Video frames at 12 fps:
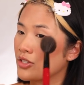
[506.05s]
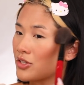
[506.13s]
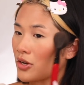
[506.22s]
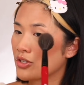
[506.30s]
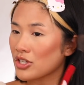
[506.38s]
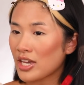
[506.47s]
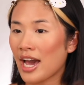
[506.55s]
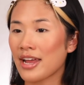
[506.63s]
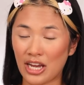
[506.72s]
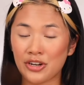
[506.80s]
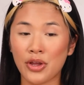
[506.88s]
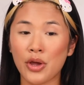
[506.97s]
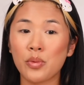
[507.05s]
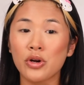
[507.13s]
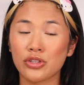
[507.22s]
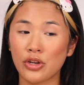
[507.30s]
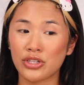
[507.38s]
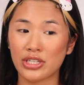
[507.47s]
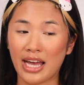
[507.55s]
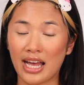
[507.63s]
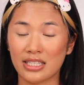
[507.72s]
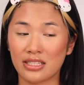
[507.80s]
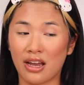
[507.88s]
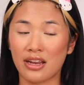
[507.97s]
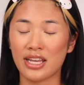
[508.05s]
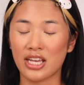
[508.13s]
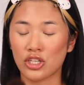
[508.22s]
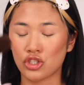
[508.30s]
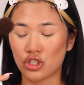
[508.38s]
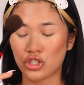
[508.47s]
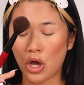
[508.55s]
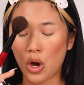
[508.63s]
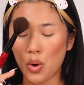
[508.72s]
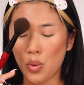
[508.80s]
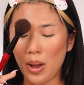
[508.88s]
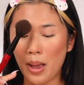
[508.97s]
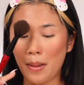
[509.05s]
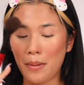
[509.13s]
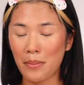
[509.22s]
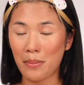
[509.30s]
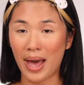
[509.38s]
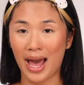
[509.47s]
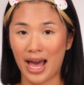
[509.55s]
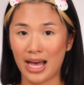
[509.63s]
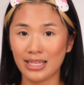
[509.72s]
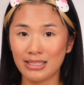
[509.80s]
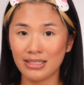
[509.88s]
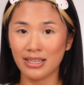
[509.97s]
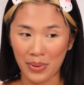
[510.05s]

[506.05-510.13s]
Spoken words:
Doja Cat, and I know what Doja Cat has done is so mad,